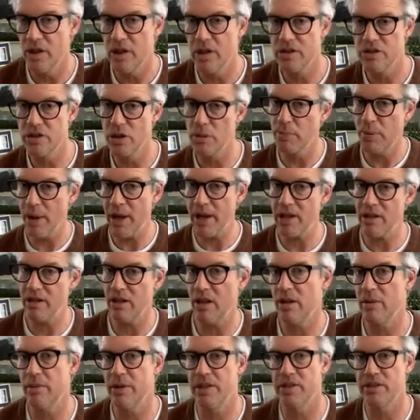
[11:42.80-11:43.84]
So Bike
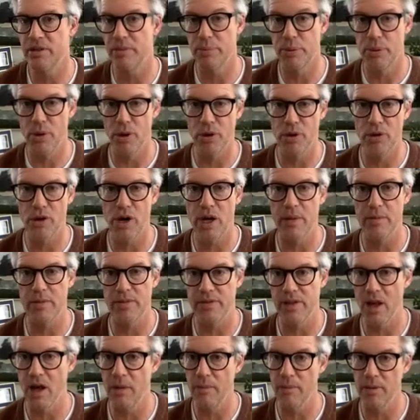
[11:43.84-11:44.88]
Club is a program of
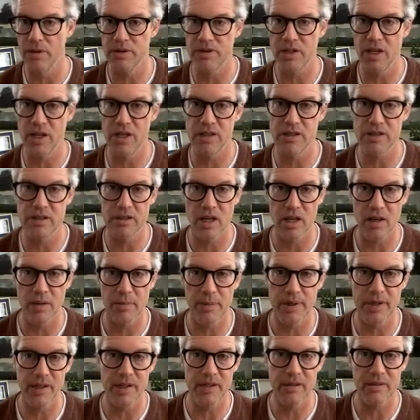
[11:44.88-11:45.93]
the Humble Sons
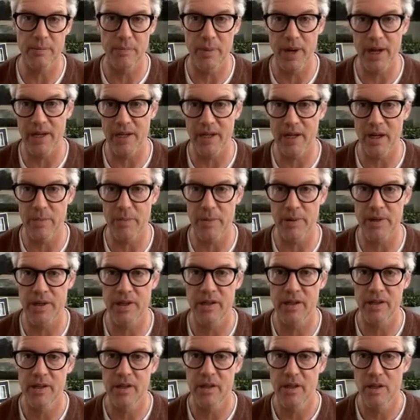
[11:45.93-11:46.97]
Company, Bike
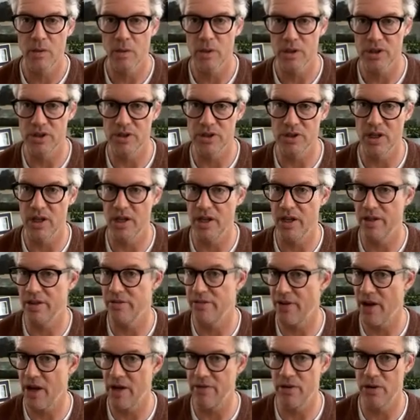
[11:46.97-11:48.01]
Company, which is the
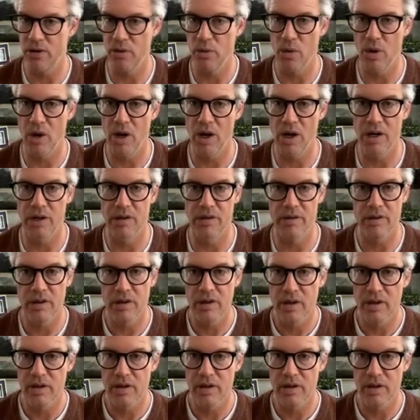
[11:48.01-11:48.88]
501,